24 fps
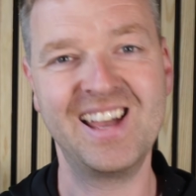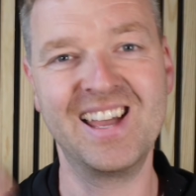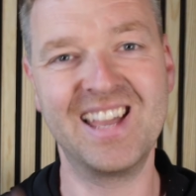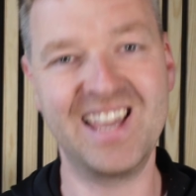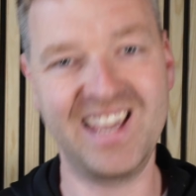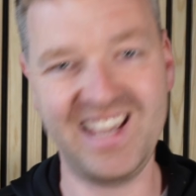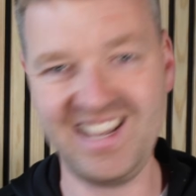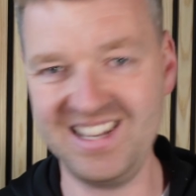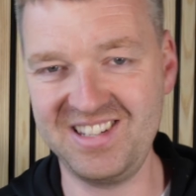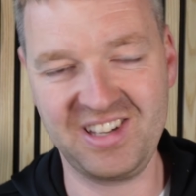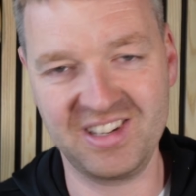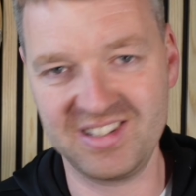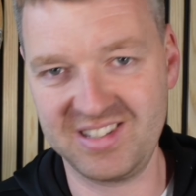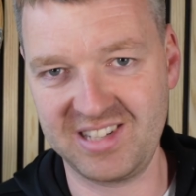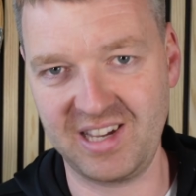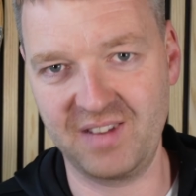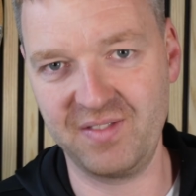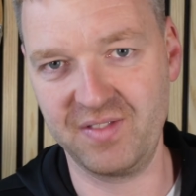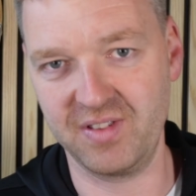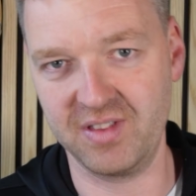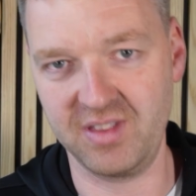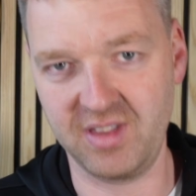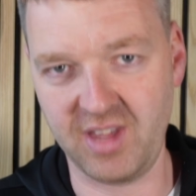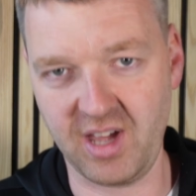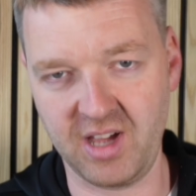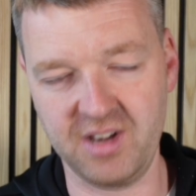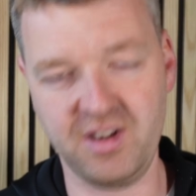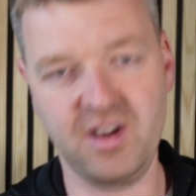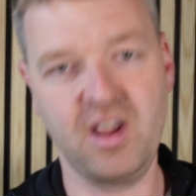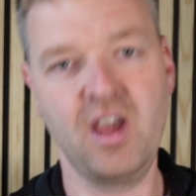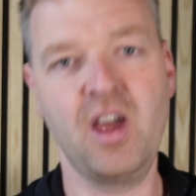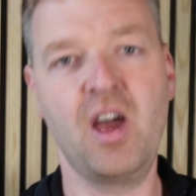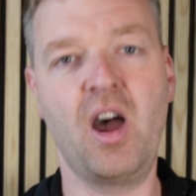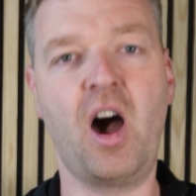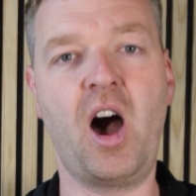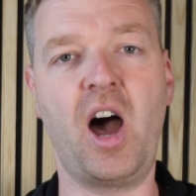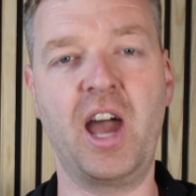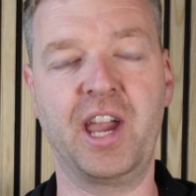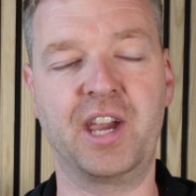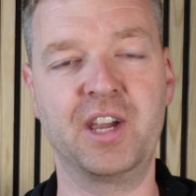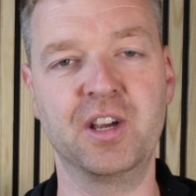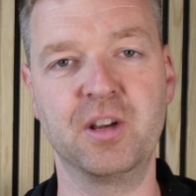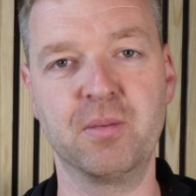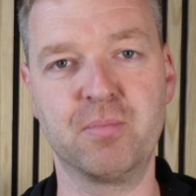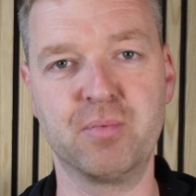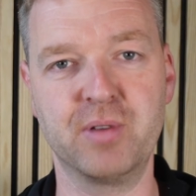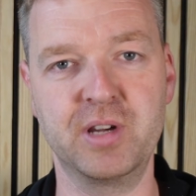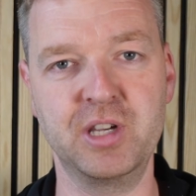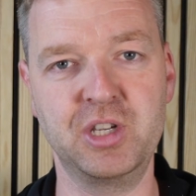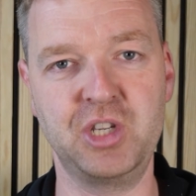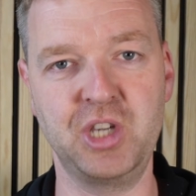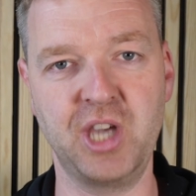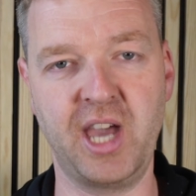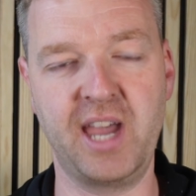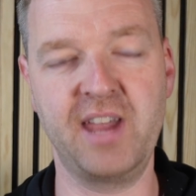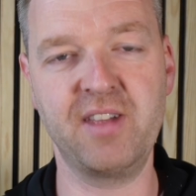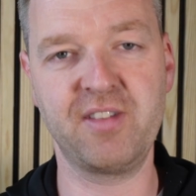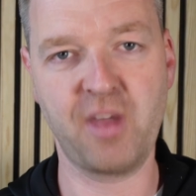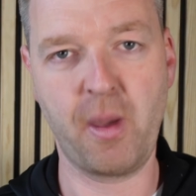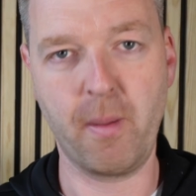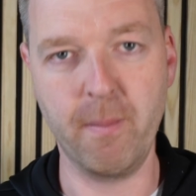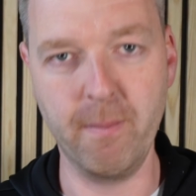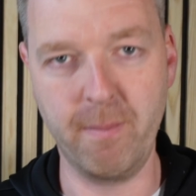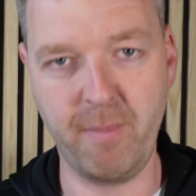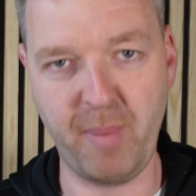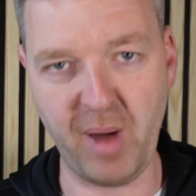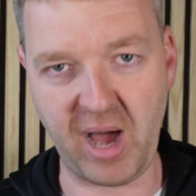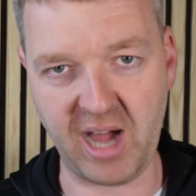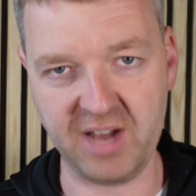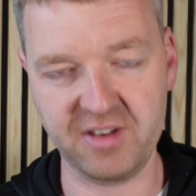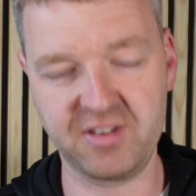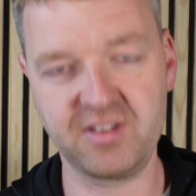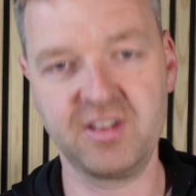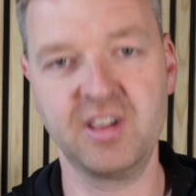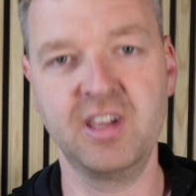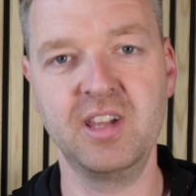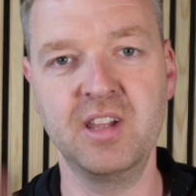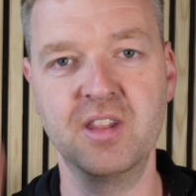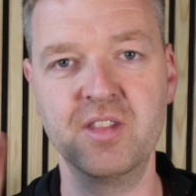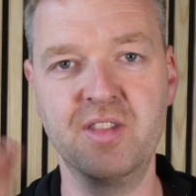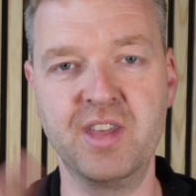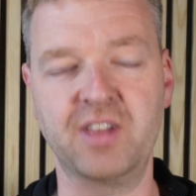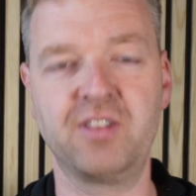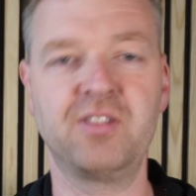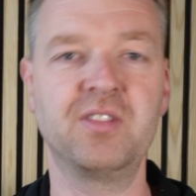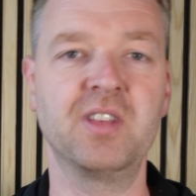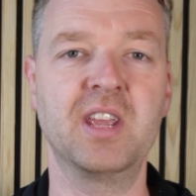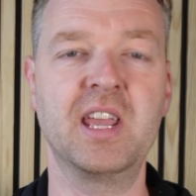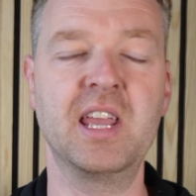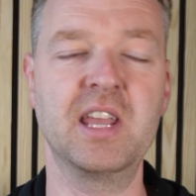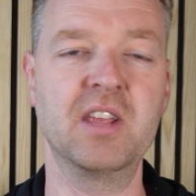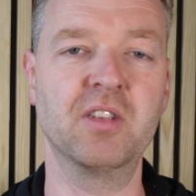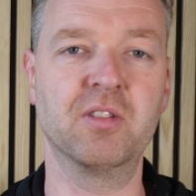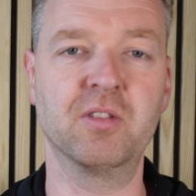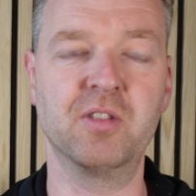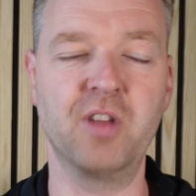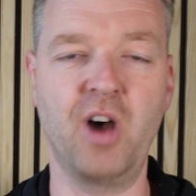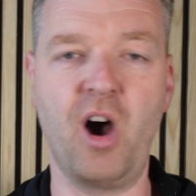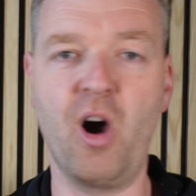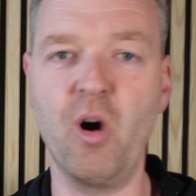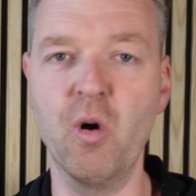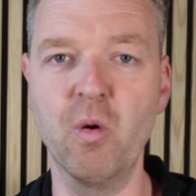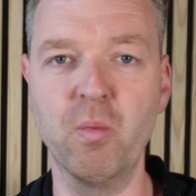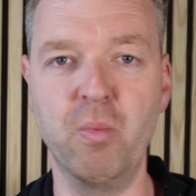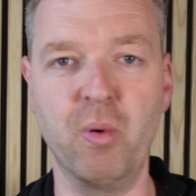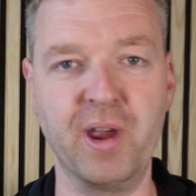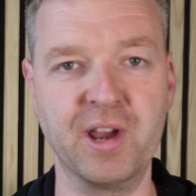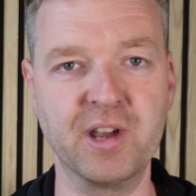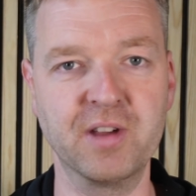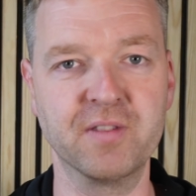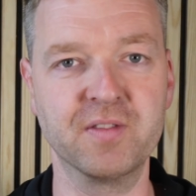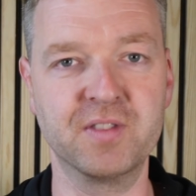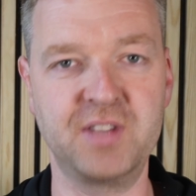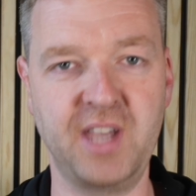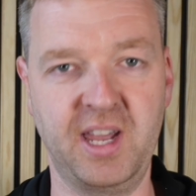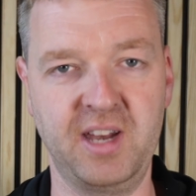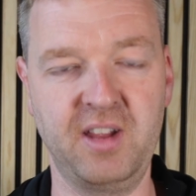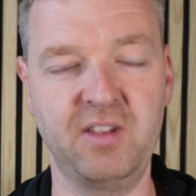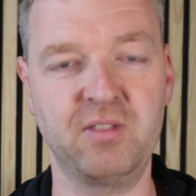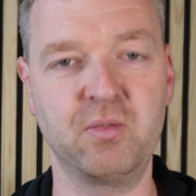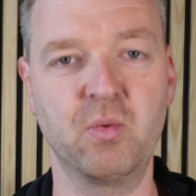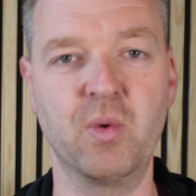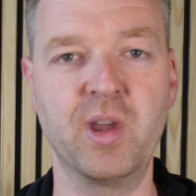Easier said than done, I can appreciate, but this is the whole point of tennis.